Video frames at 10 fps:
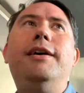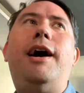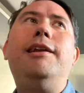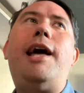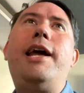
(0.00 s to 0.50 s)

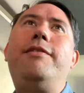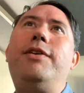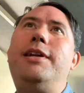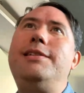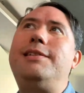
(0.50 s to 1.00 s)
a lot of
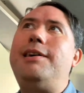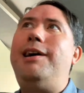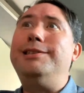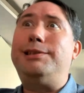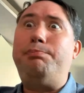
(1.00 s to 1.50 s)
it is
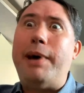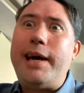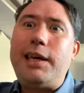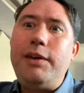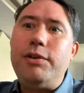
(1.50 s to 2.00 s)
on
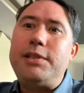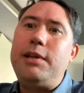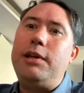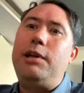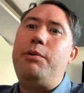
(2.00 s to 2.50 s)
spec even
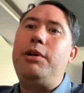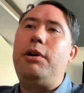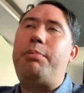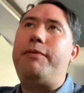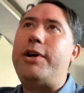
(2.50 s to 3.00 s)
still, you know, when you're
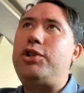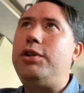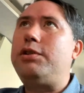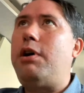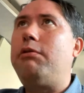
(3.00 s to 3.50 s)
a
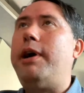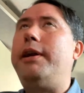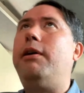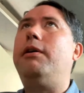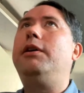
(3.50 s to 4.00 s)
professional
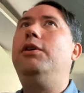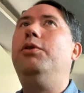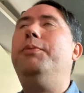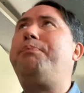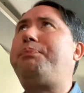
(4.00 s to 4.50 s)
songwriter,
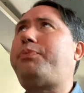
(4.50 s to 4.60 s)
you,